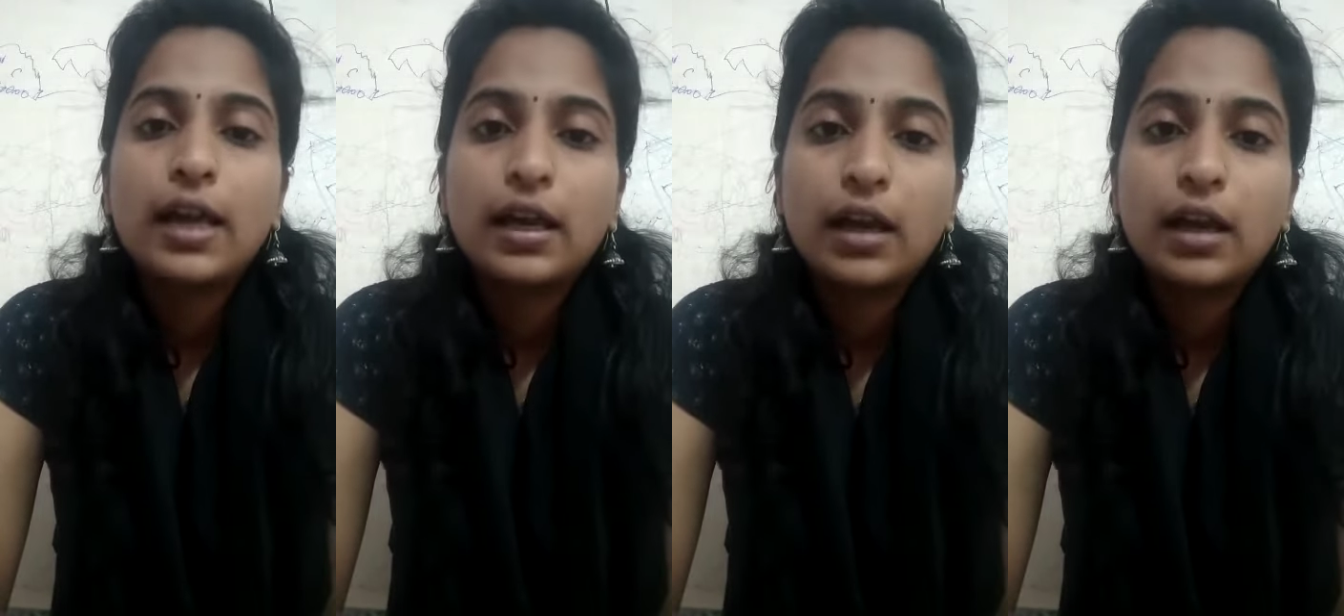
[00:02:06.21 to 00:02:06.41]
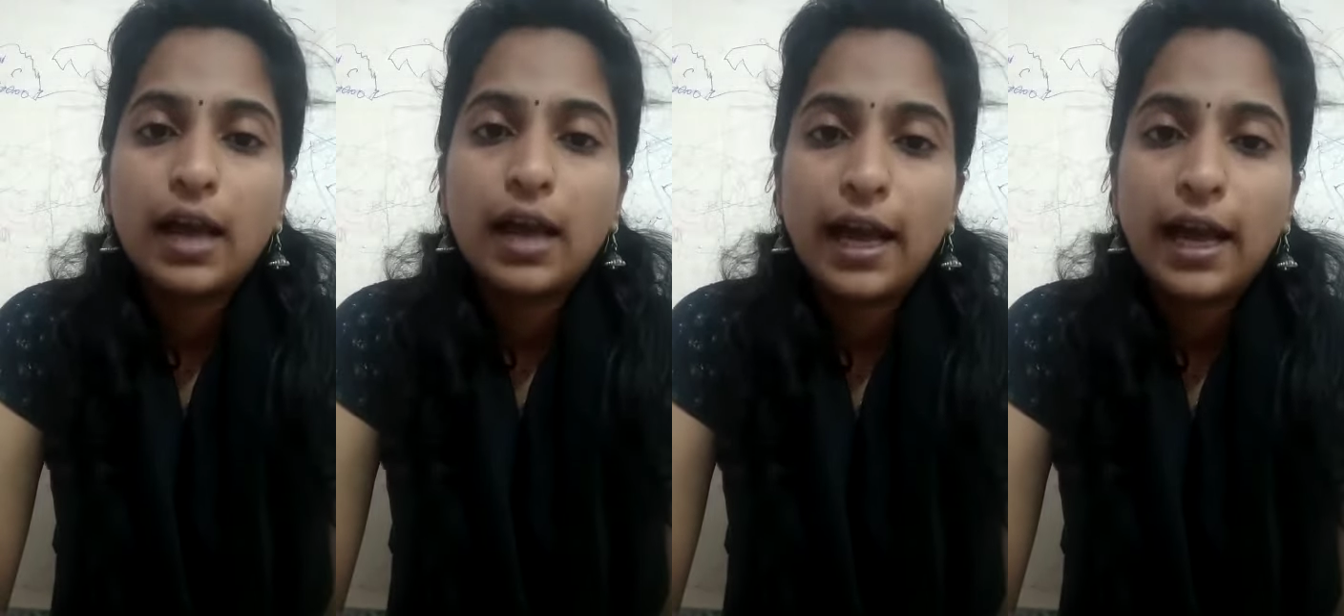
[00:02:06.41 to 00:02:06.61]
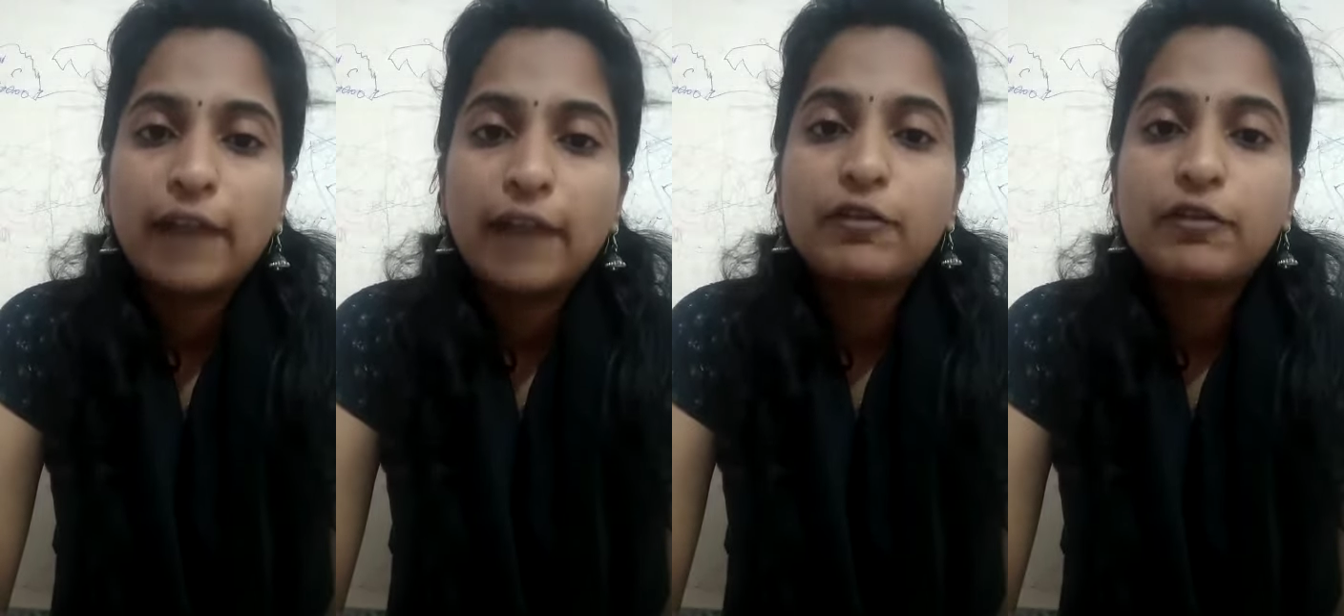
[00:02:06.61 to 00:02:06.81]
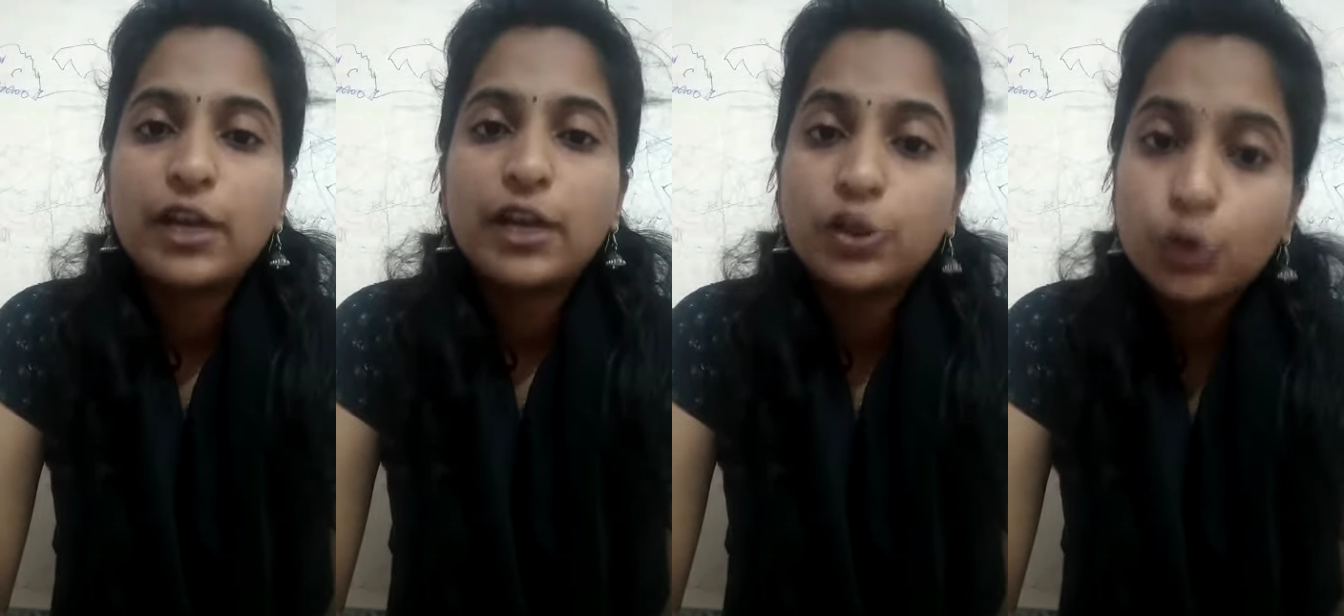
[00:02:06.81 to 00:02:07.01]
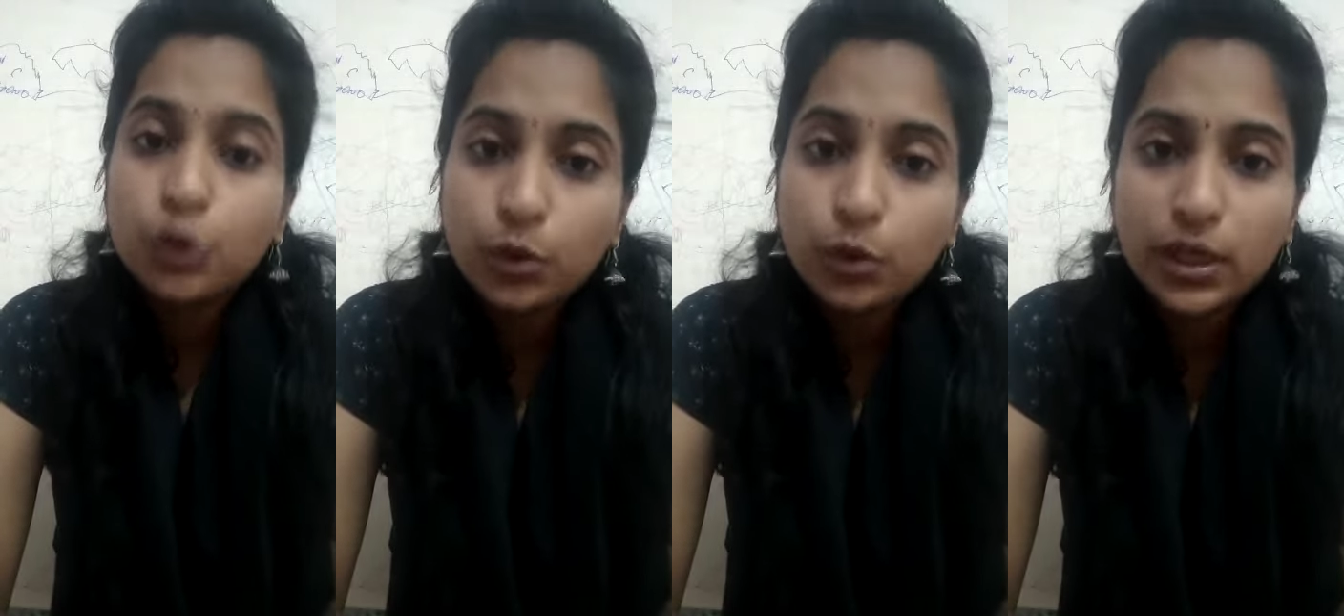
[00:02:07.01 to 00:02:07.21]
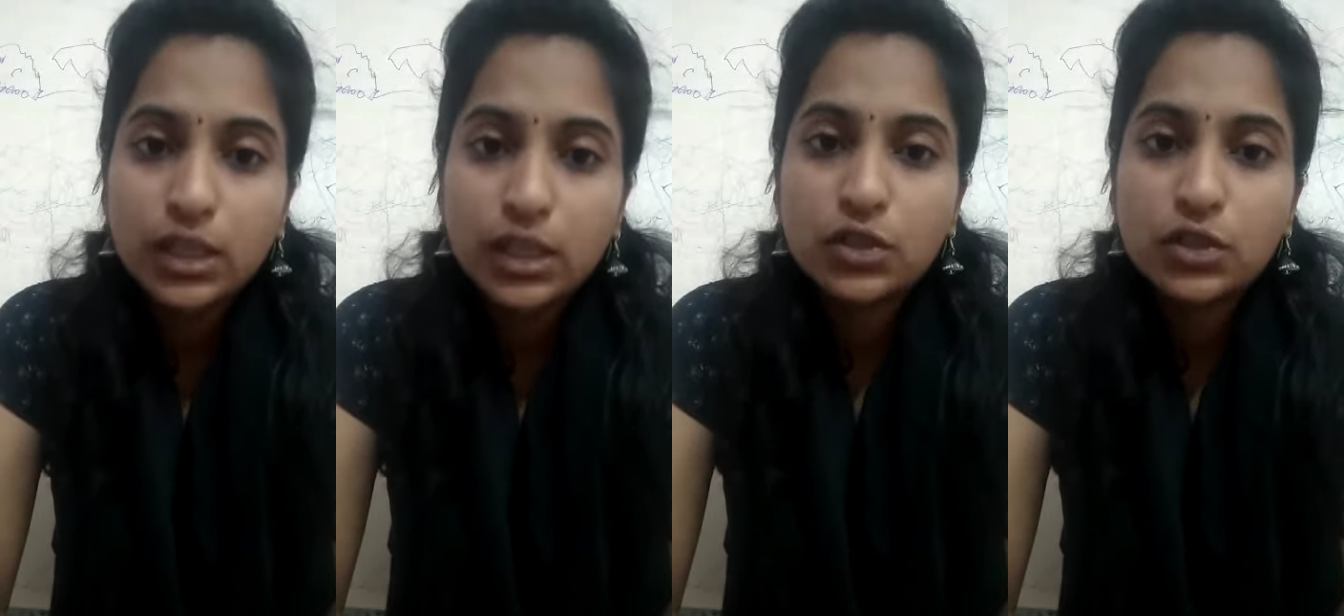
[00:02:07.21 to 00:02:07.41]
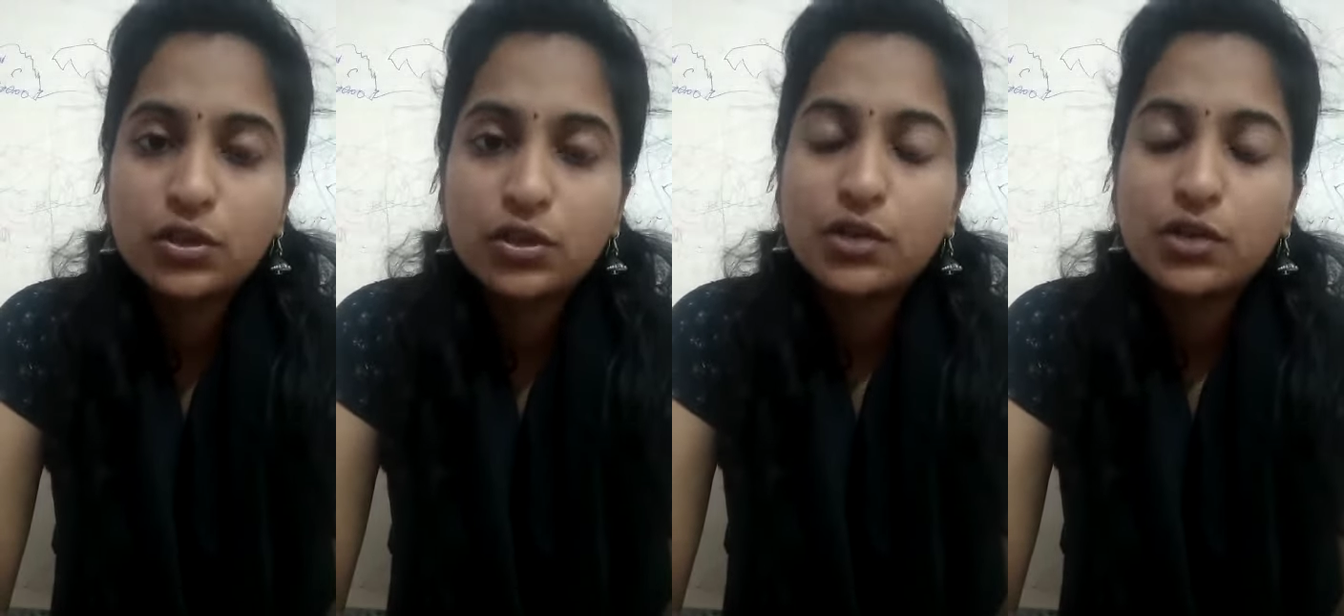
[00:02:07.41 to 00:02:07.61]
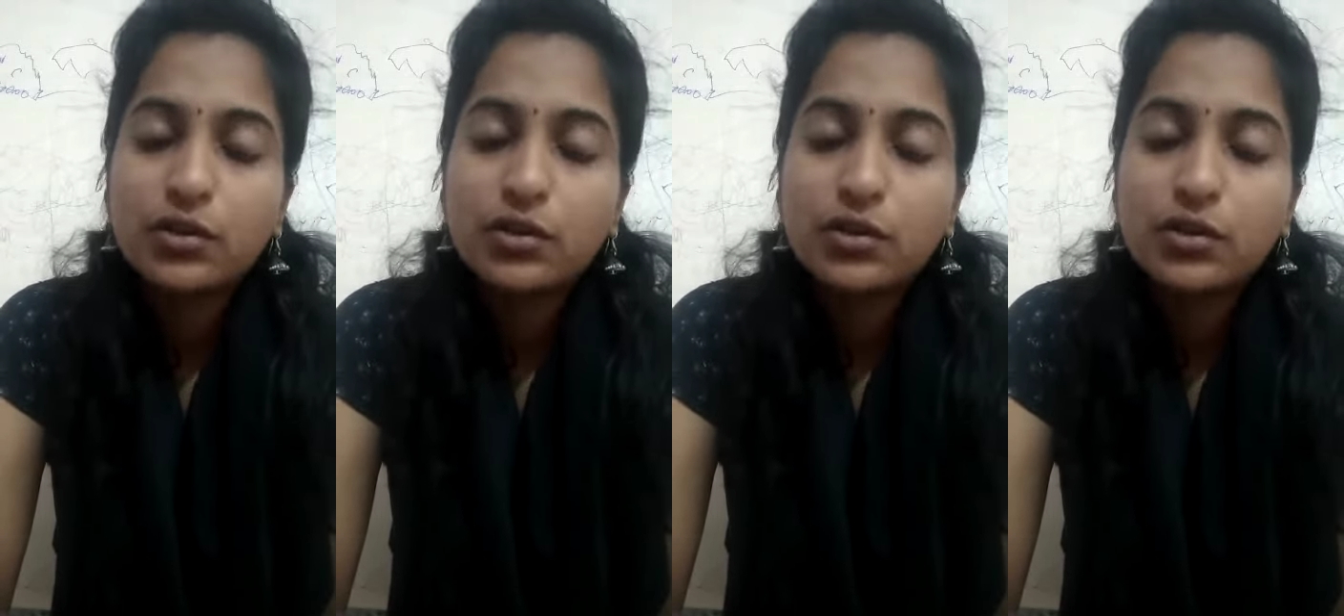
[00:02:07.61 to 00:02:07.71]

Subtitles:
have education